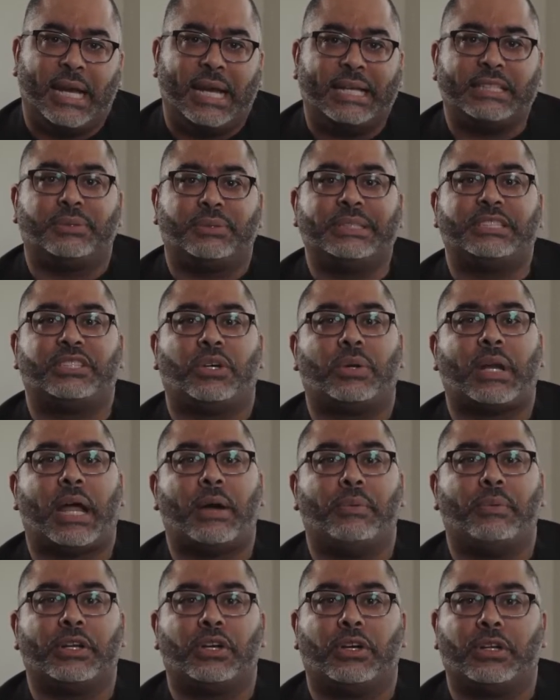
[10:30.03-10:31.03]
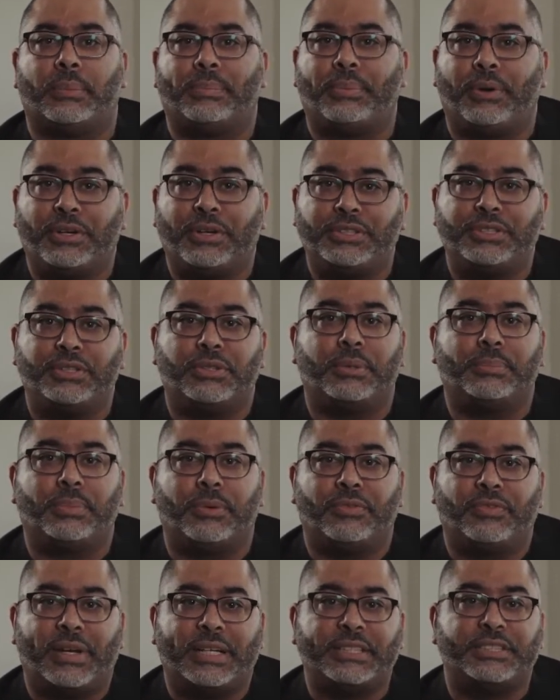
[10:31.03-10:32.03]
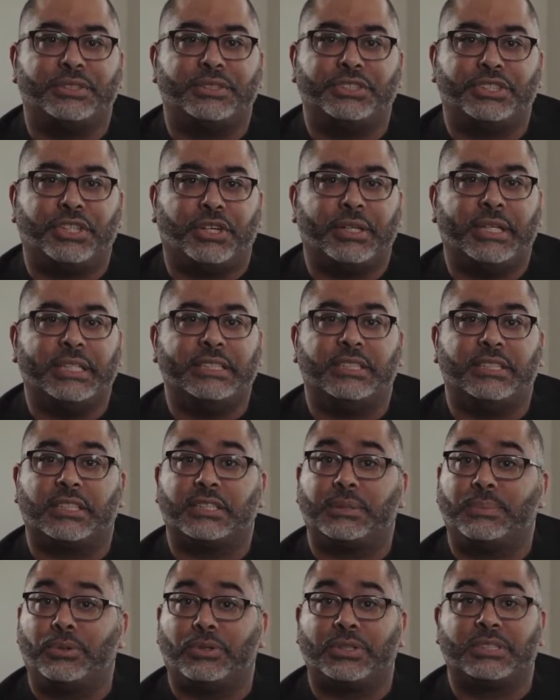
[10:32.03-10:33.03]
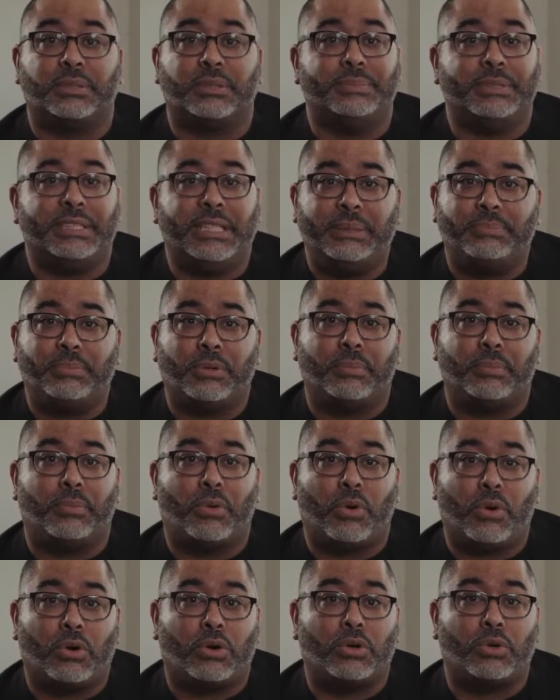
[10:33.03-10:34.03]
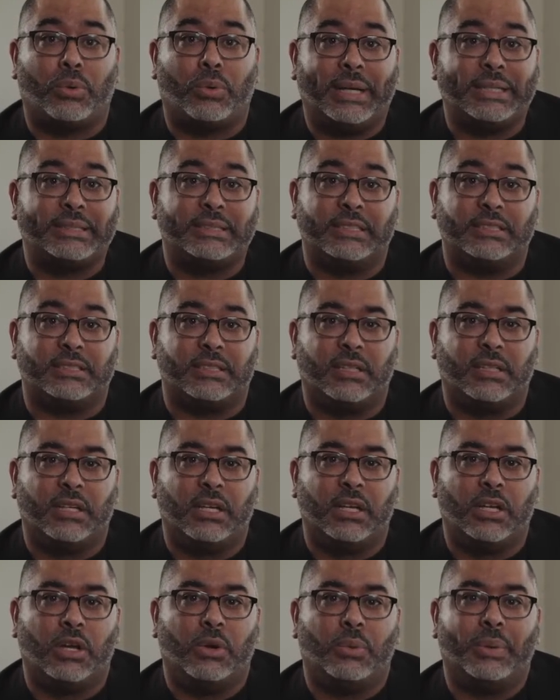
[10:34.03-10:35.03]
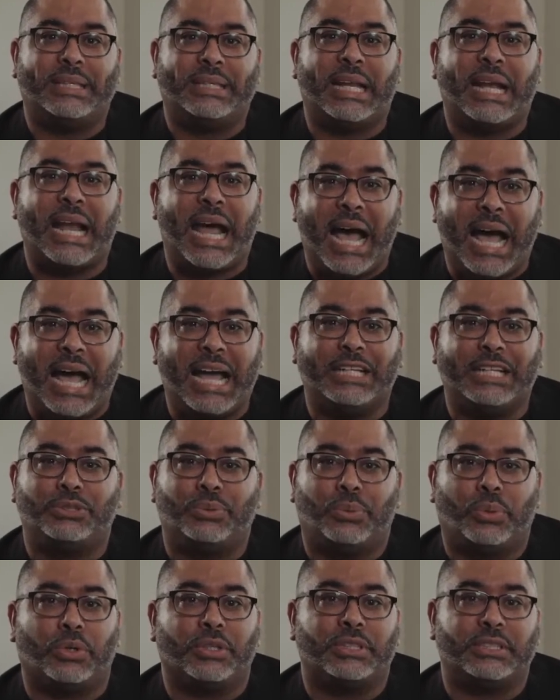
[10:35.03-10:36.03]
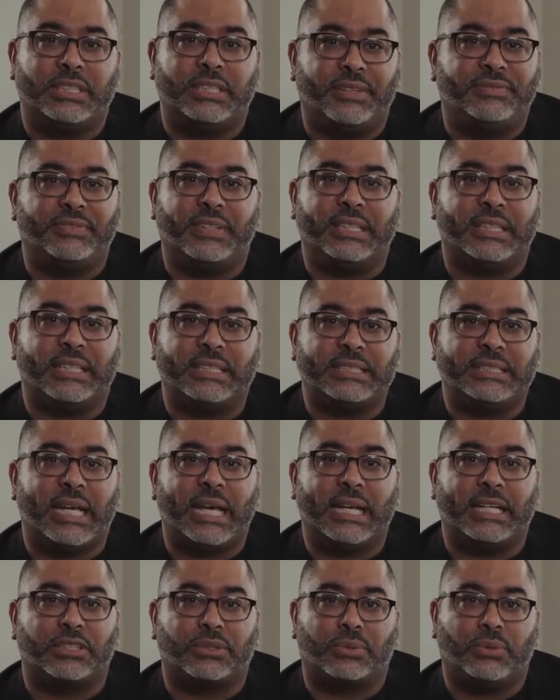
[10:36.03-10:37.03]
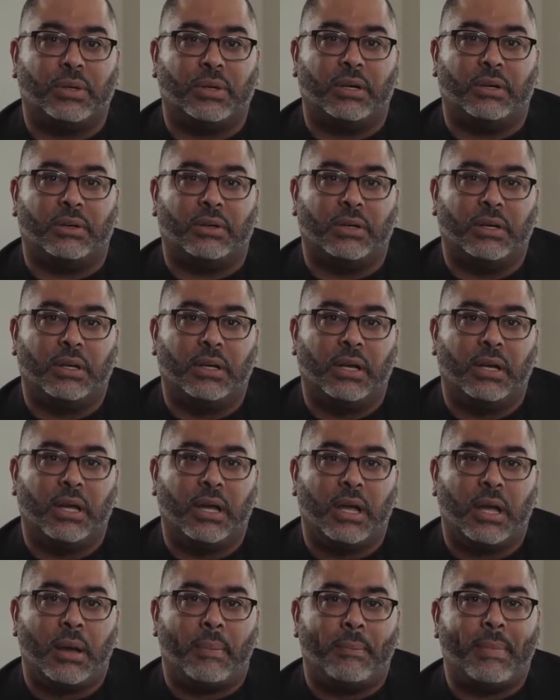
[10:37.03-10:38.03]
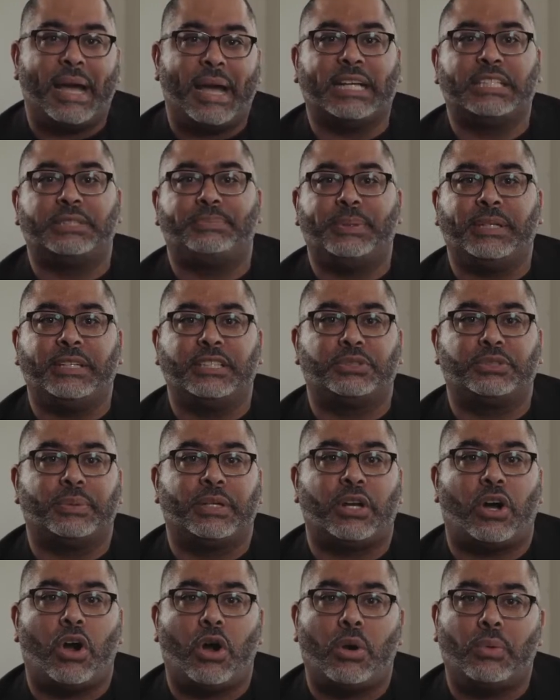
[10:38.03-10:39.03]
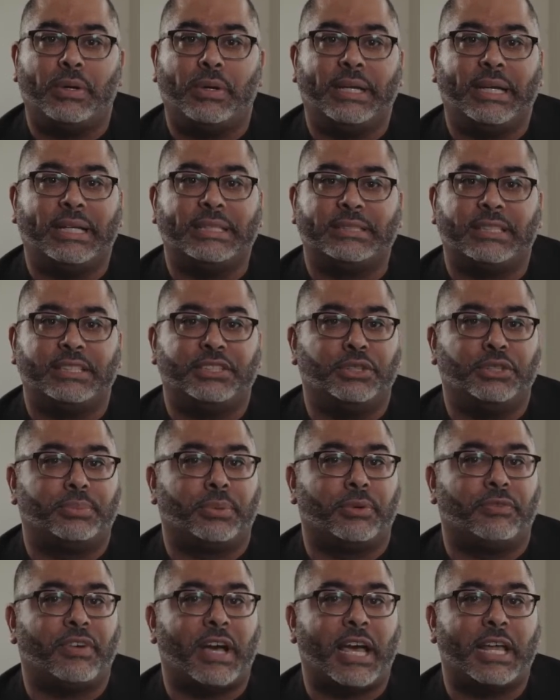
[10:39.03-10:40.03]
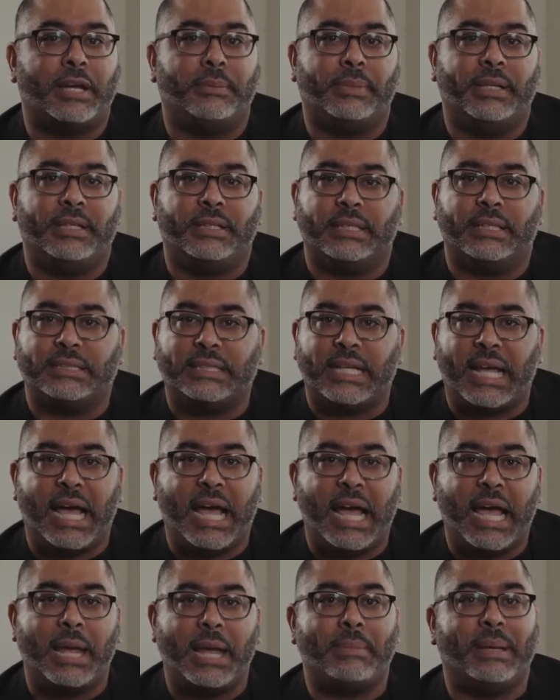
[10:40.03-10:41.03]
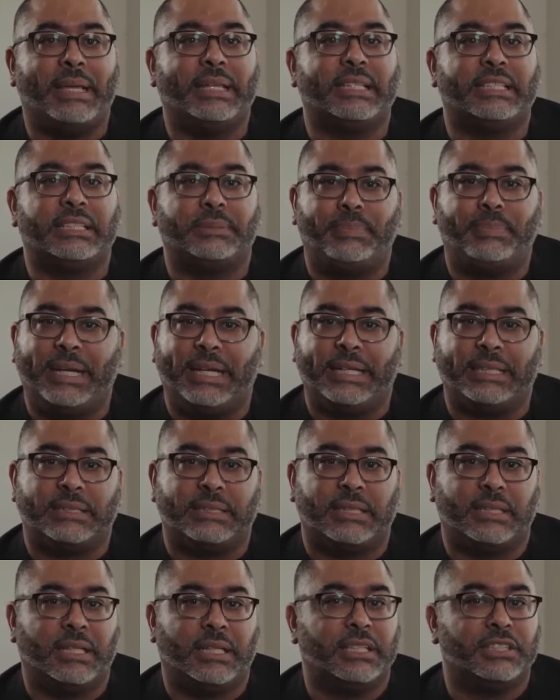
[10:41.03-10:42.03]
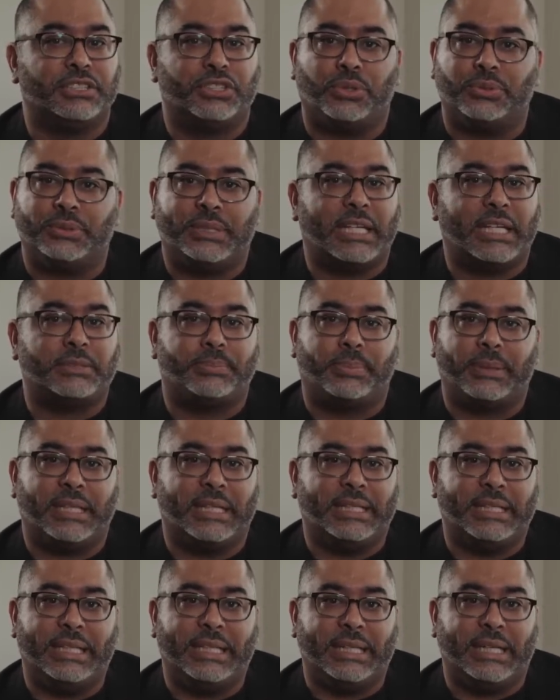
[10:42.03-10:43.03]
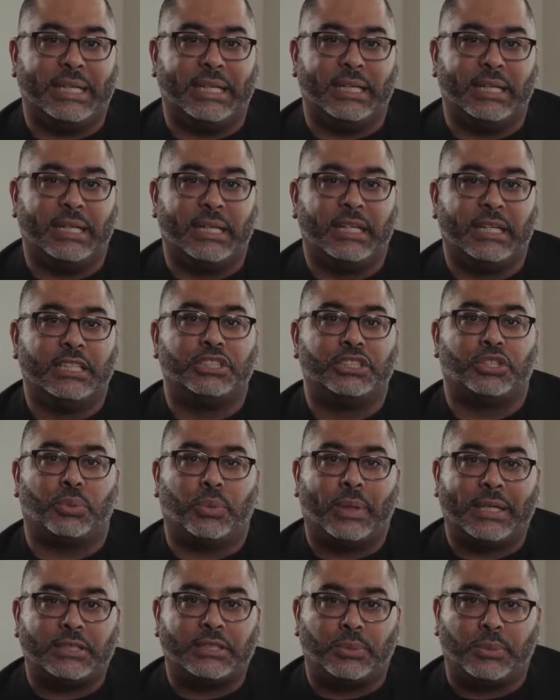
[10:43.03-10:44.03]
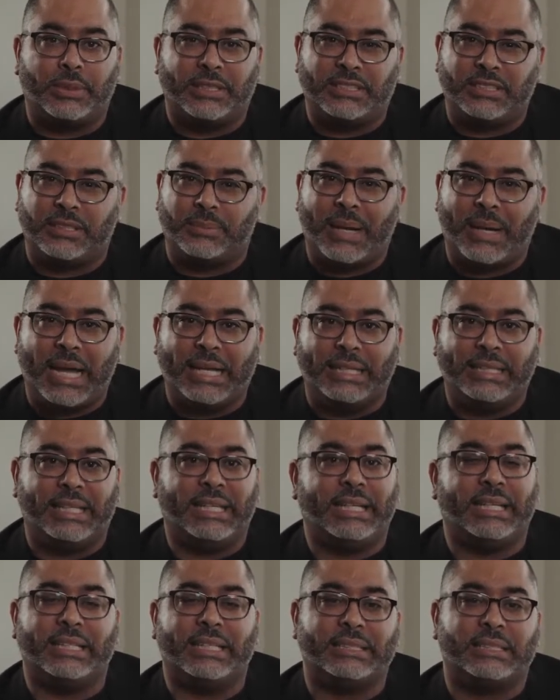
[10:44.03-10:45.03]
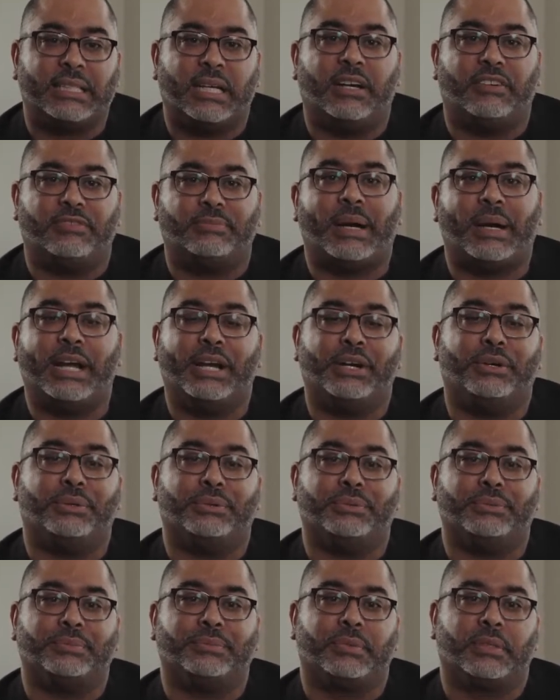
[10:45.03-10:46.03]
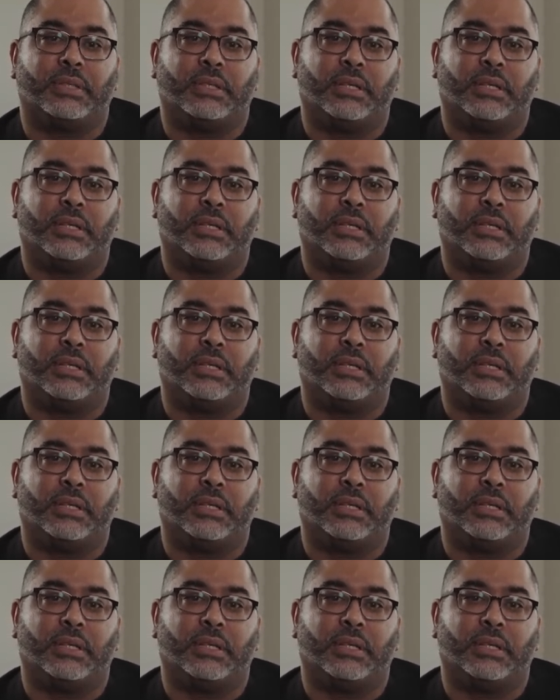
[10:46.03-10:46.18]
As a result, I went on a personal and professional journey to explore some deeper moral questions with an eye towards shifting the status quo. My experience with Harwood Institute provided me the time and the space so desperately needed to wrestle with some ideas of my own.